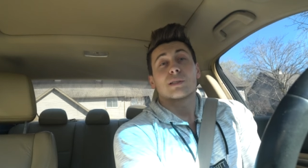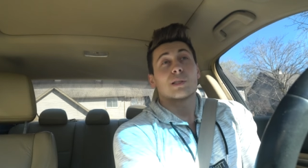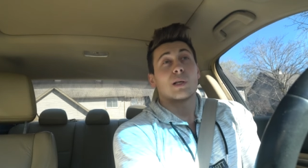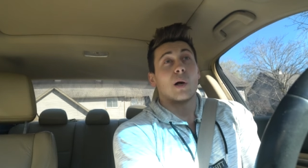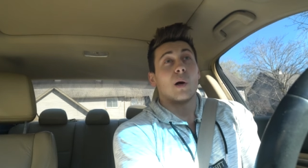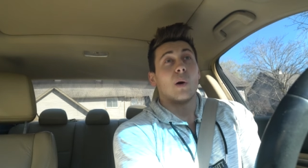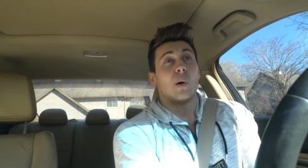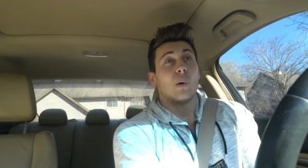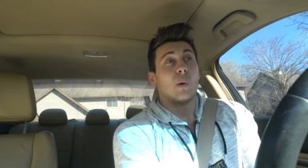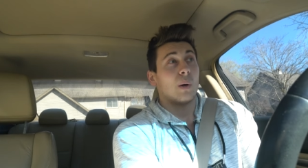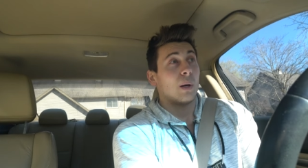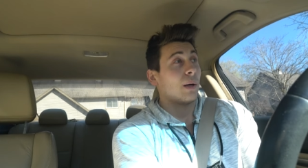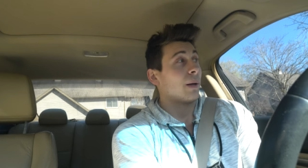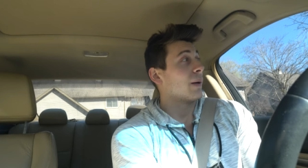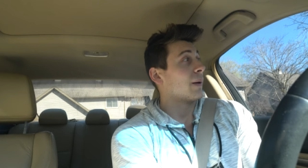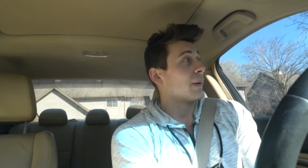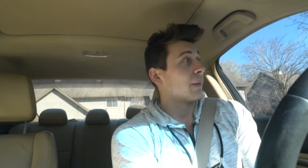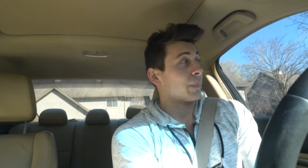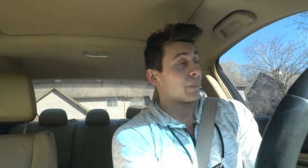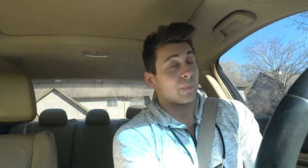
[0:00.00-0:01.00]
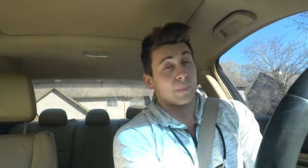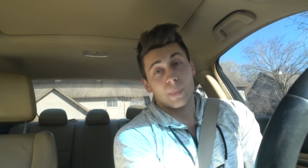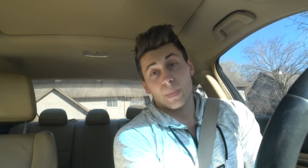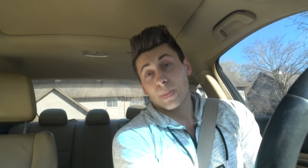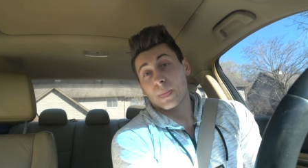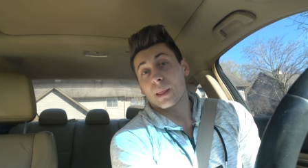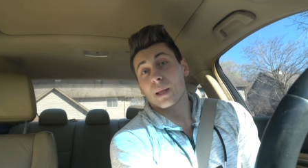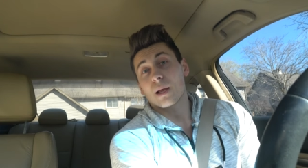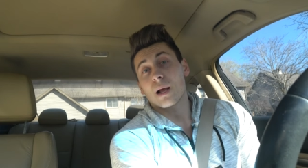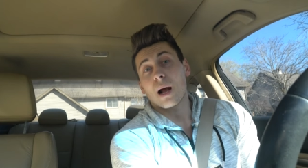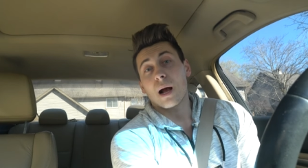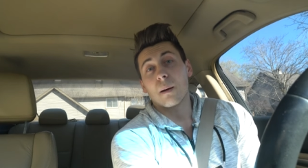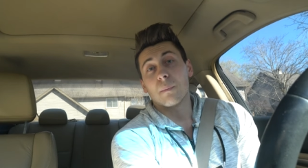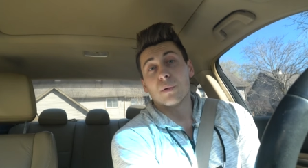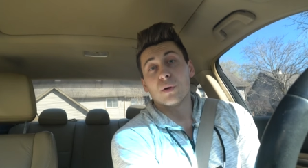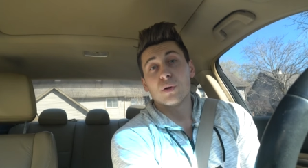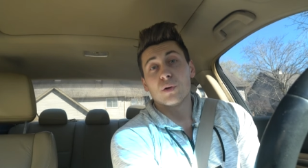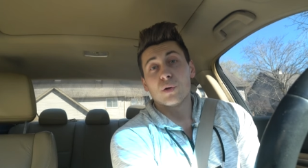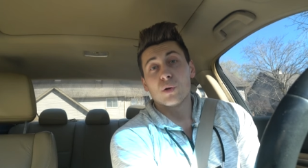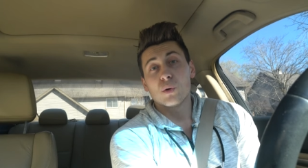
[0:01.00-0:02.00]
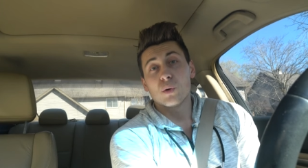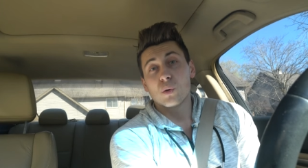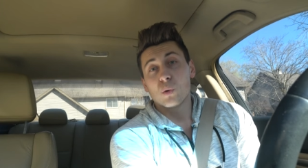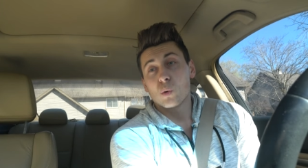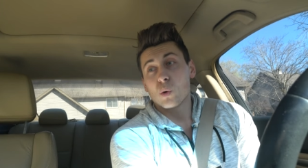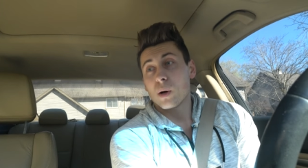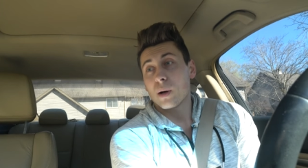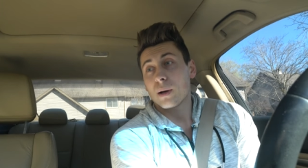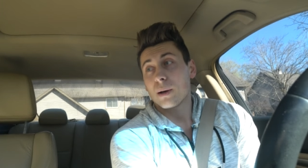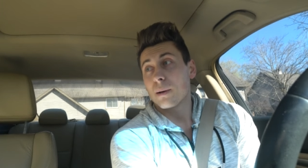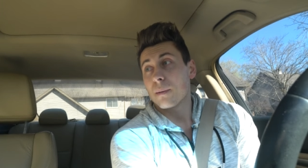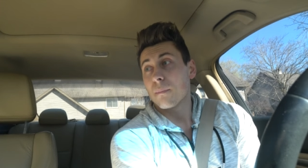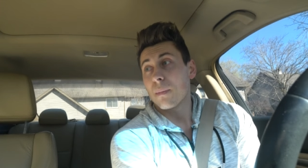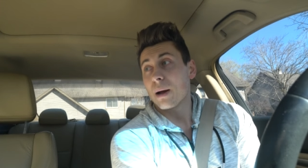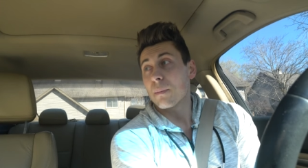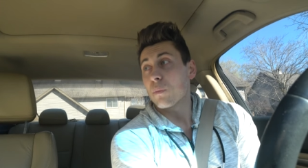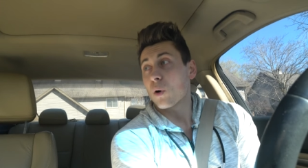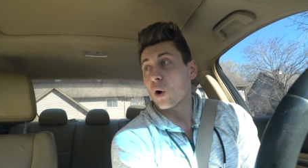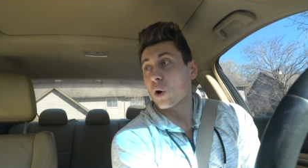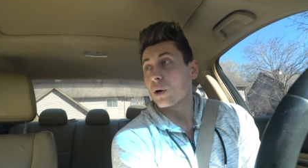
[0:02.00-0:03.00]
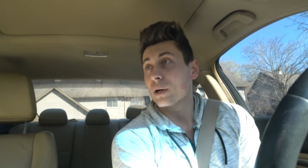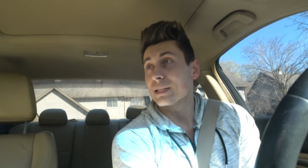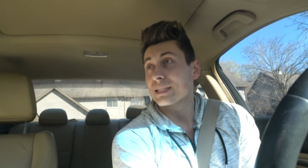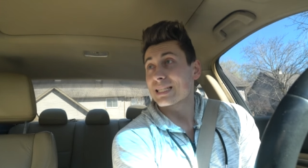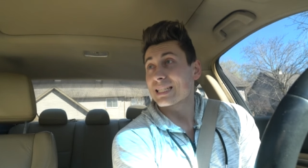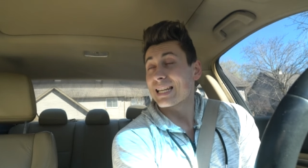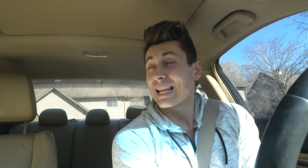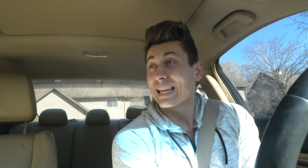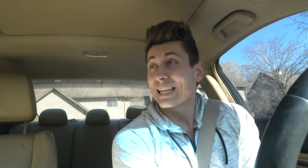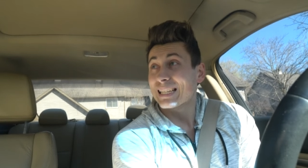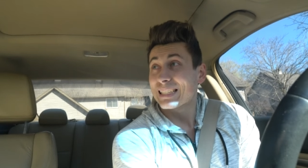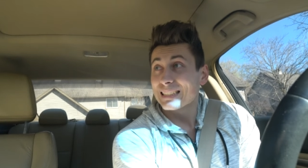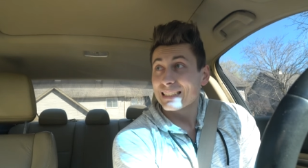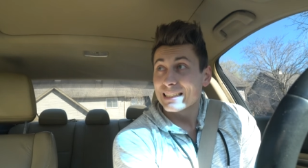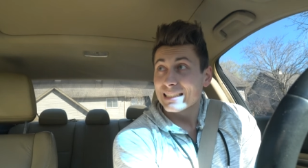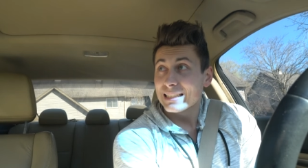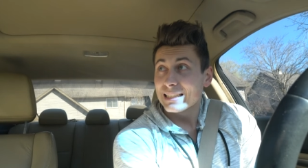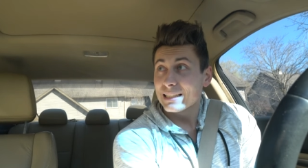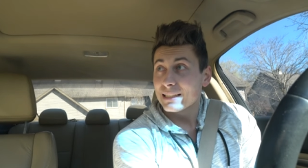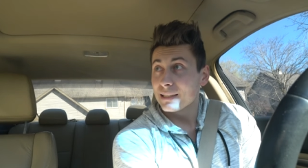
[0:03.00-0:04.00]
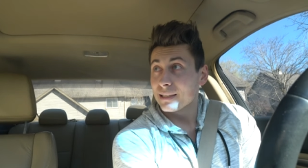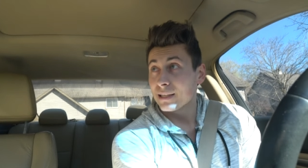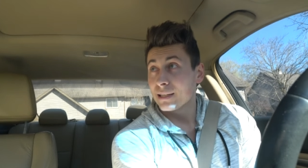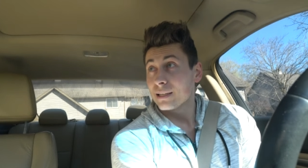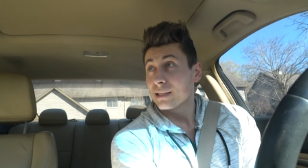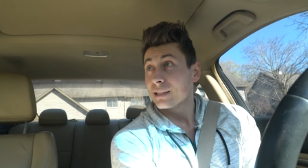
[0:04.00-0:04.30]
So I'm going to do my part in staying clean.